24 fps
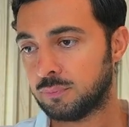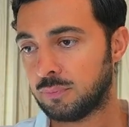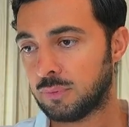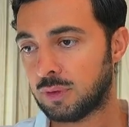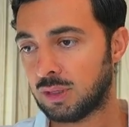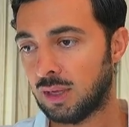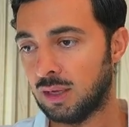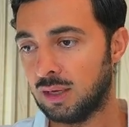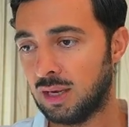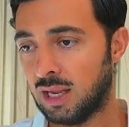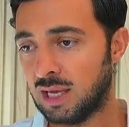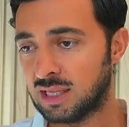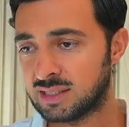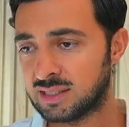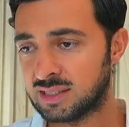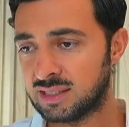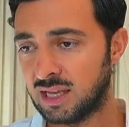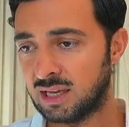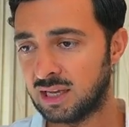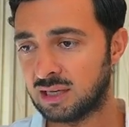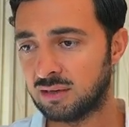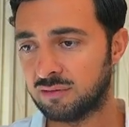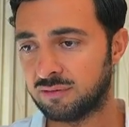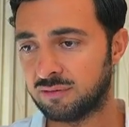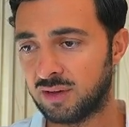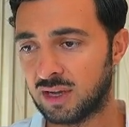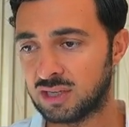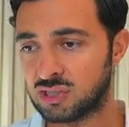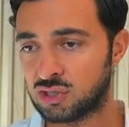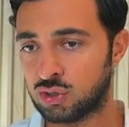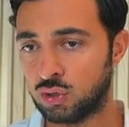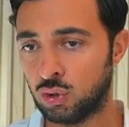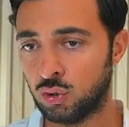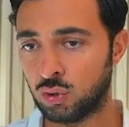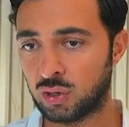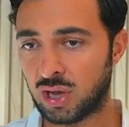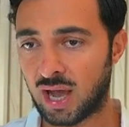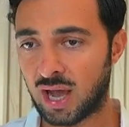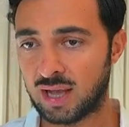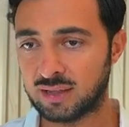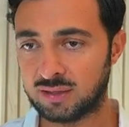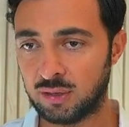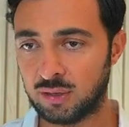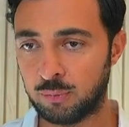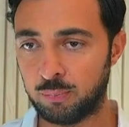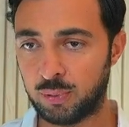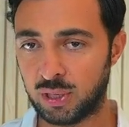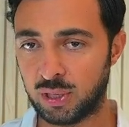Let's take a fast look at
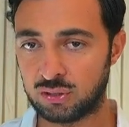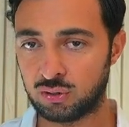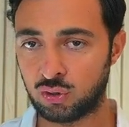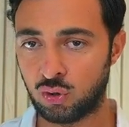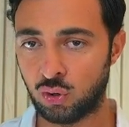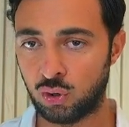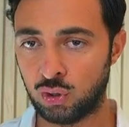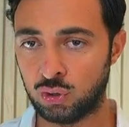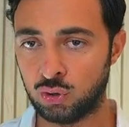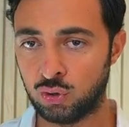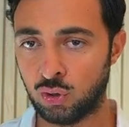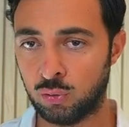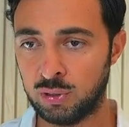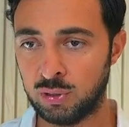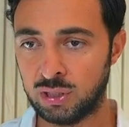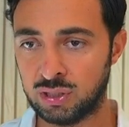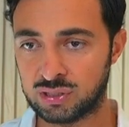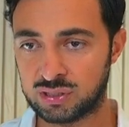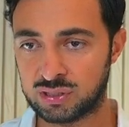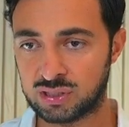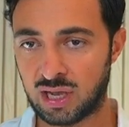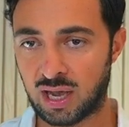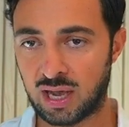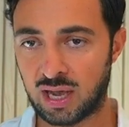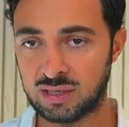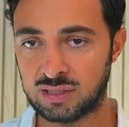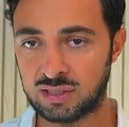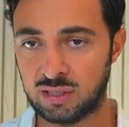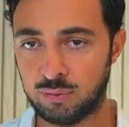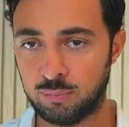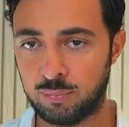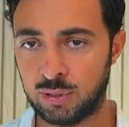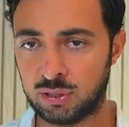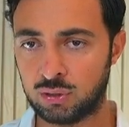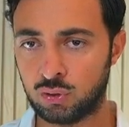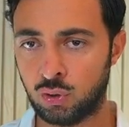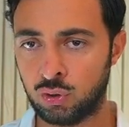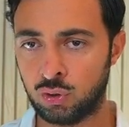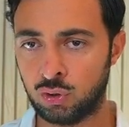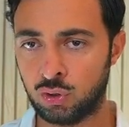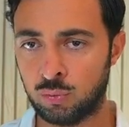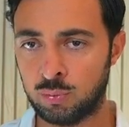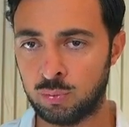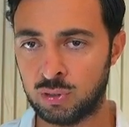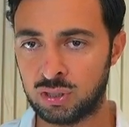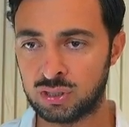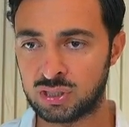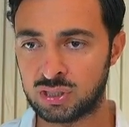the Bitcoin dominance, guys. The Bitcoin
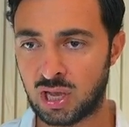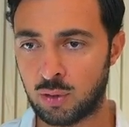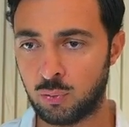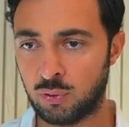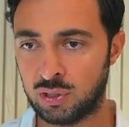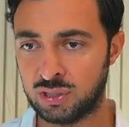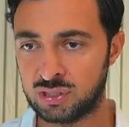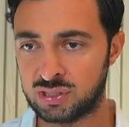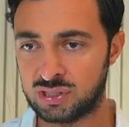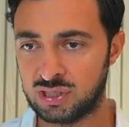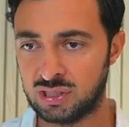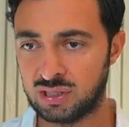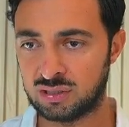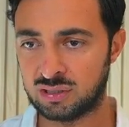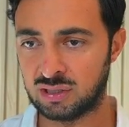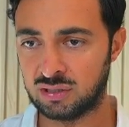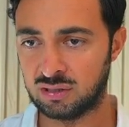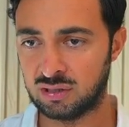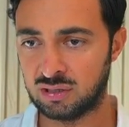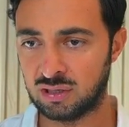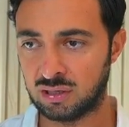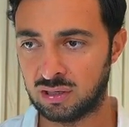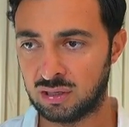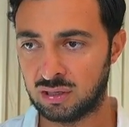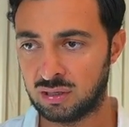dominance, I want to see it in the